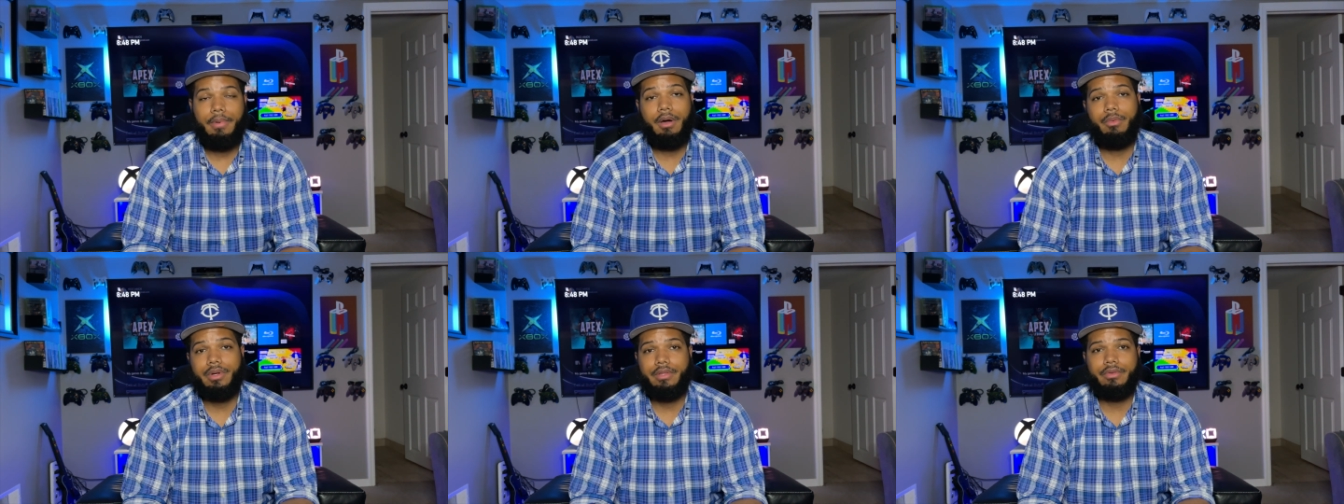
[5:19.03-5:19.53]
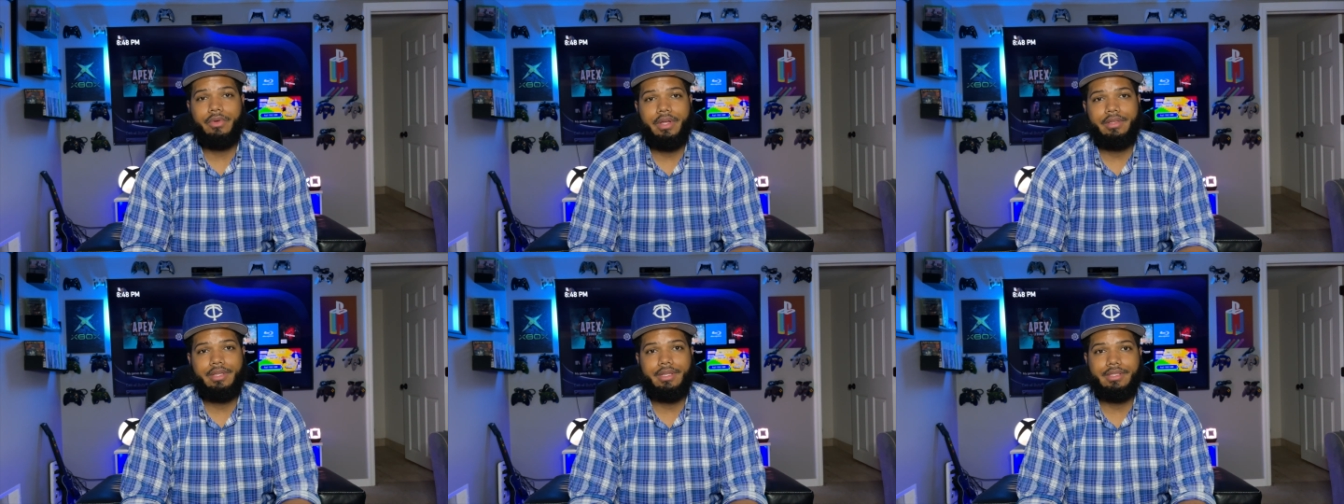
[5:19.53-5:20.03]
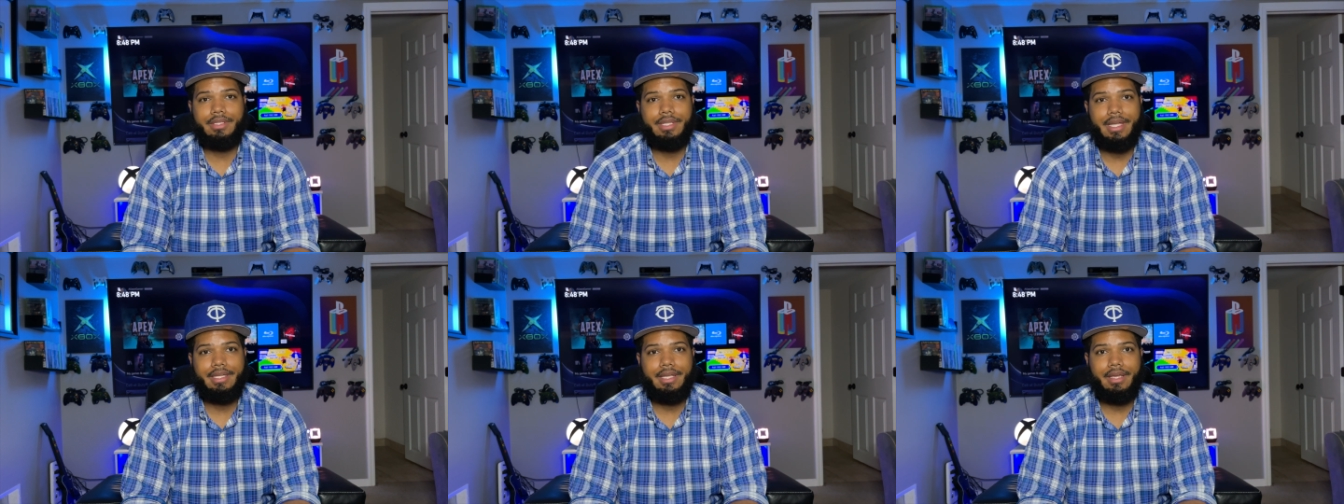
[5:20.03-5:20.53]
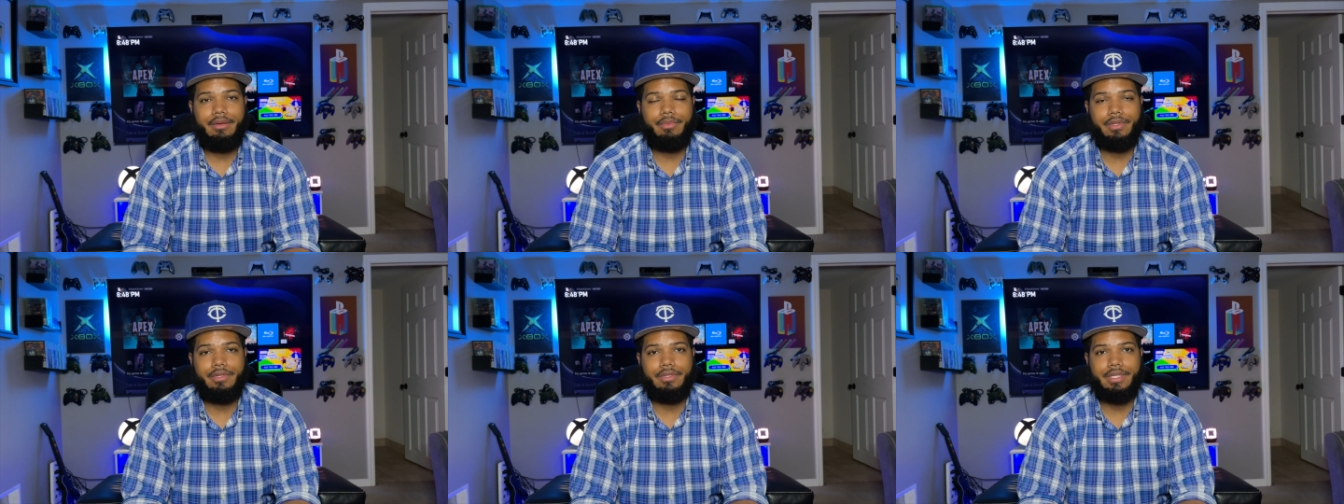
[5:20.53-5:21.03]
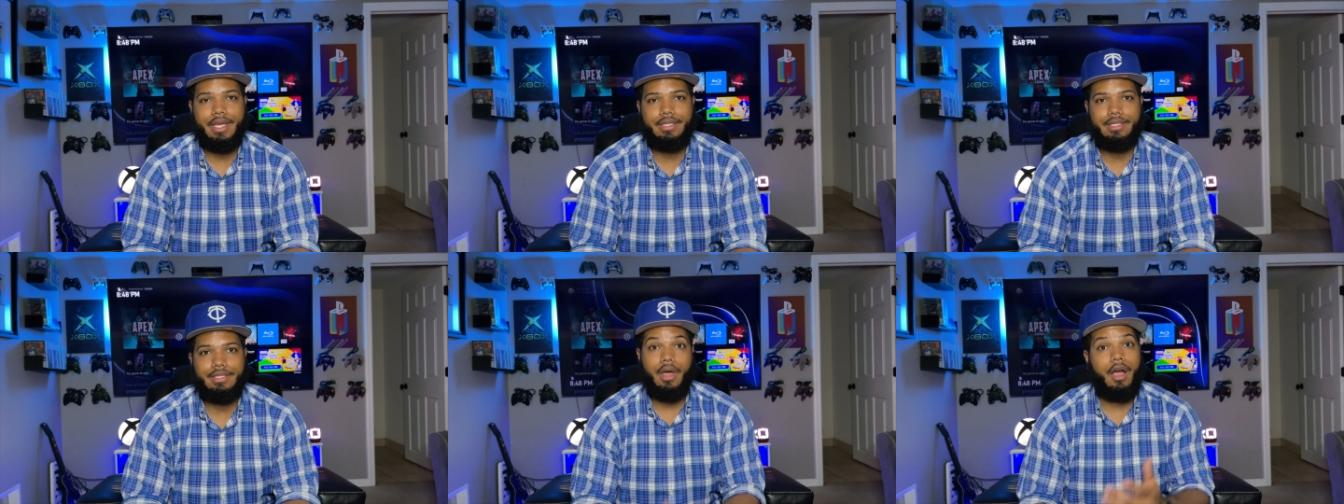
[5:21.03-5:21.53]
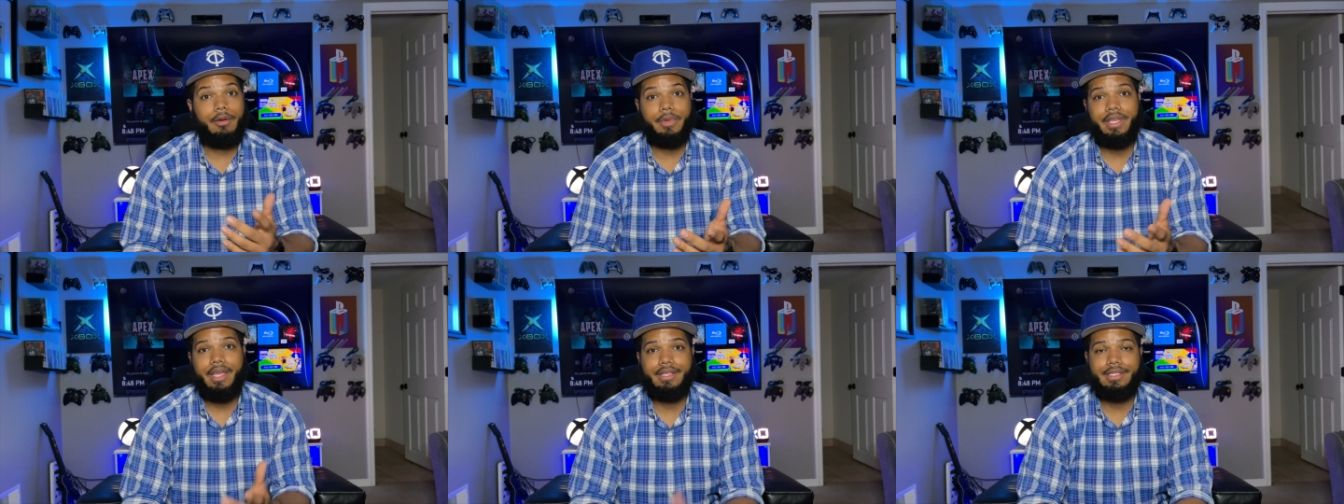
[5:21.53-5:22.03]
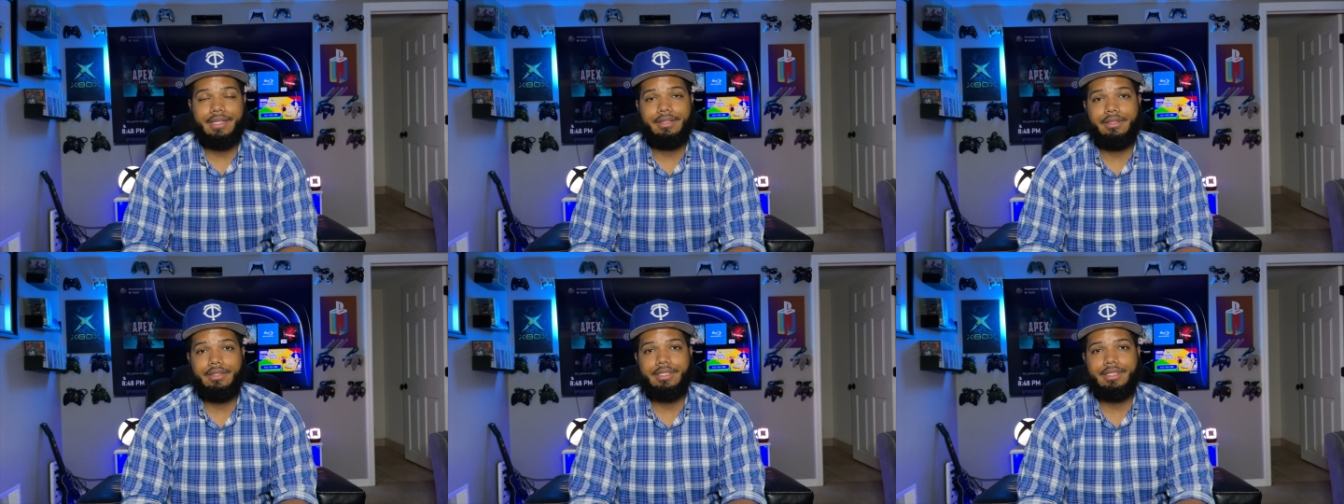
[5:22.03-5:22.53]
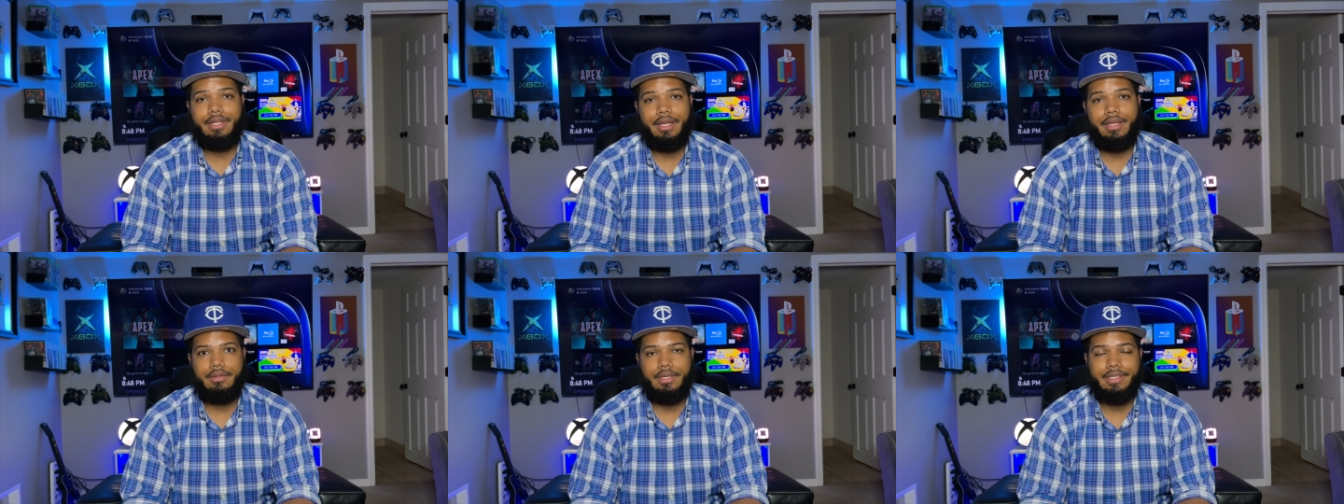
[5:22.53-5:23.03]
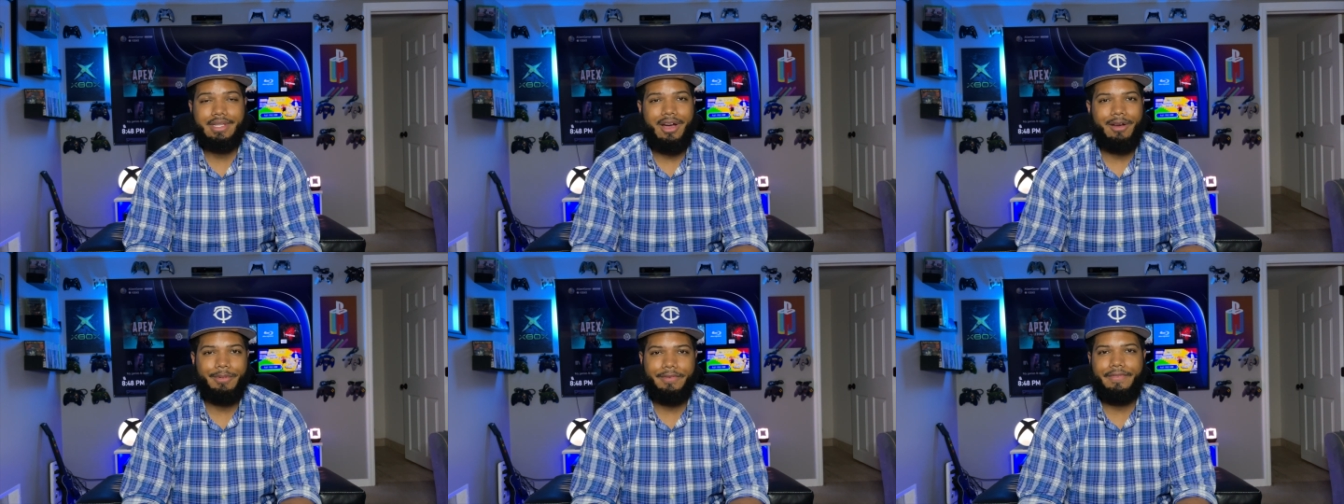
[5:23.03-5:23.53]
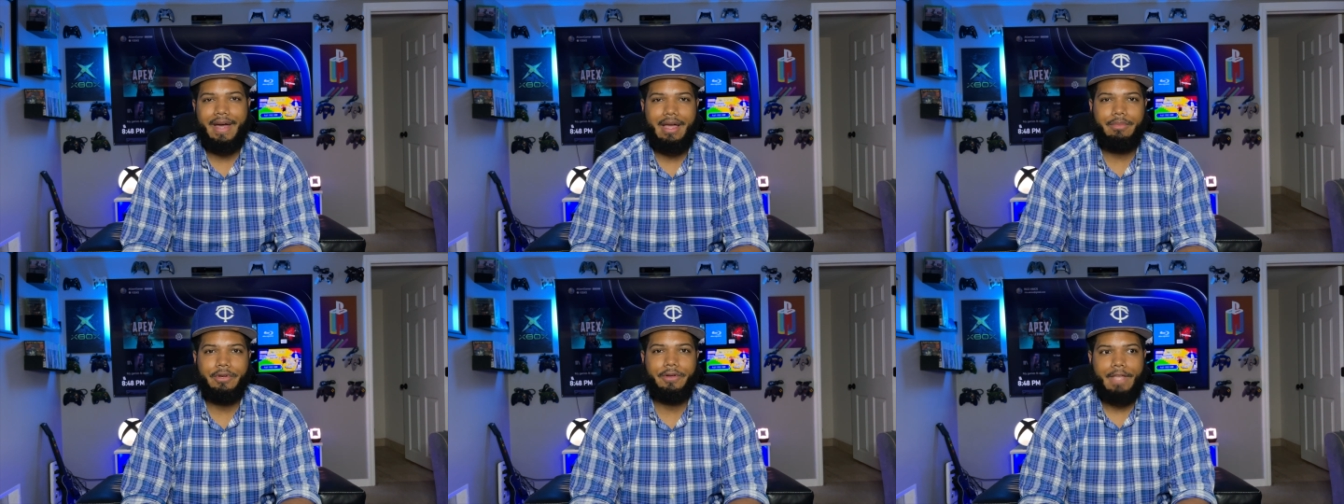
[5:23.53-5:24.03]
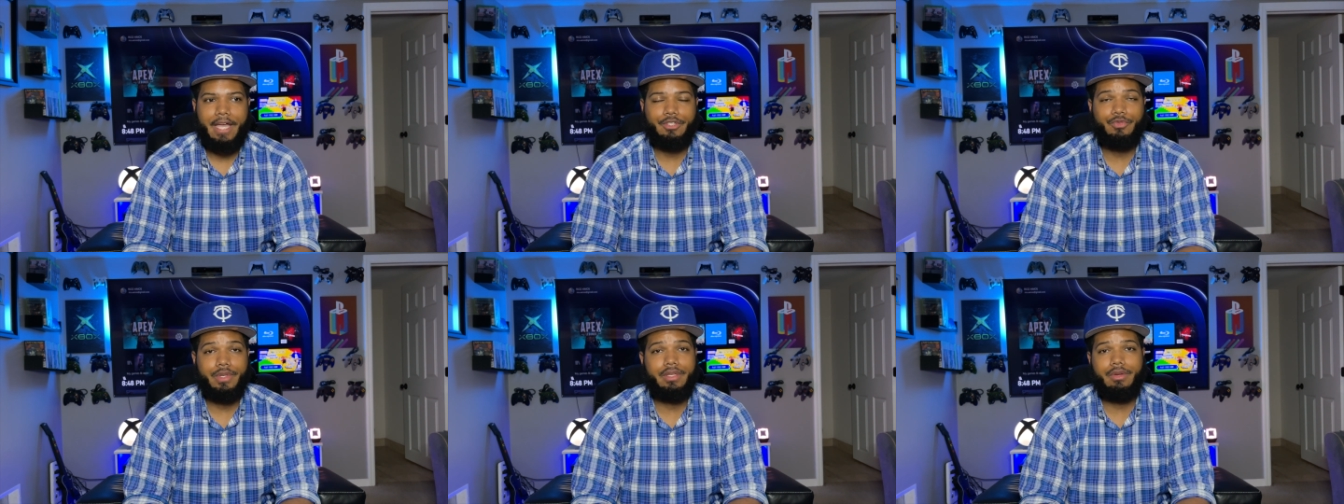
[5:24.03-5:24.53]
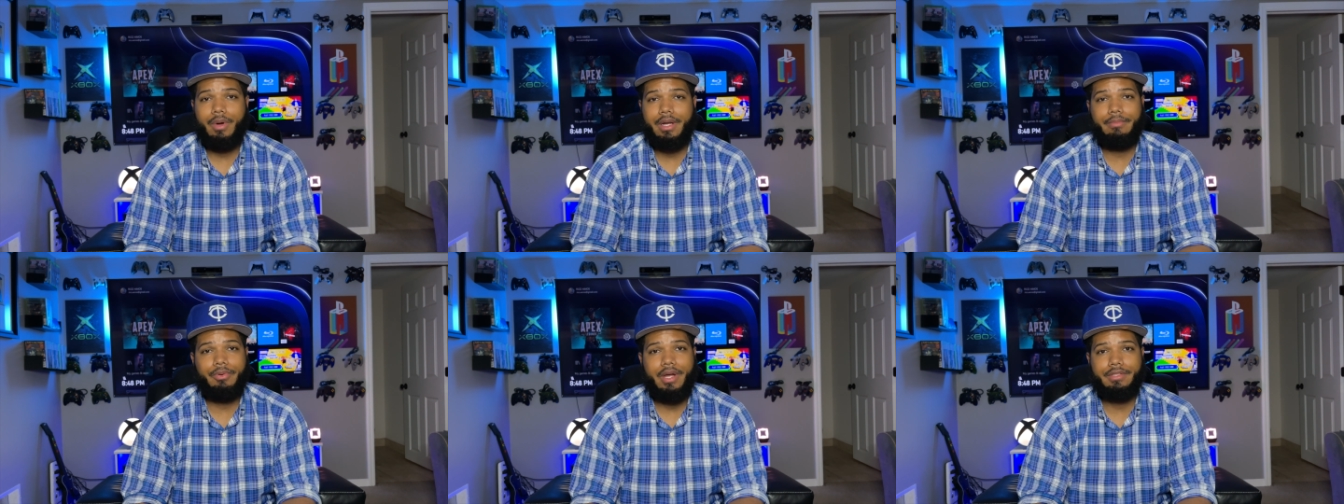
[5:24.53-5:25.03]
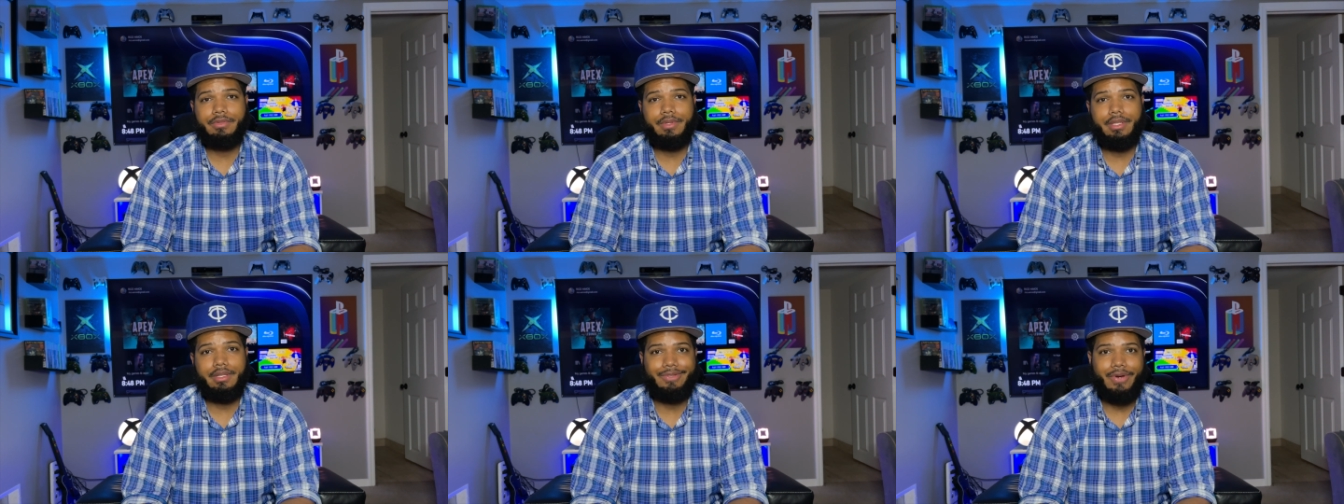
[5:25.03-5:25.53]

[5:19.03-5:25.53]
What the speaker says: But one of the great things is I did get one of those cases, the Army case that looks like it's carbon fiber. I was really quite impressed with it.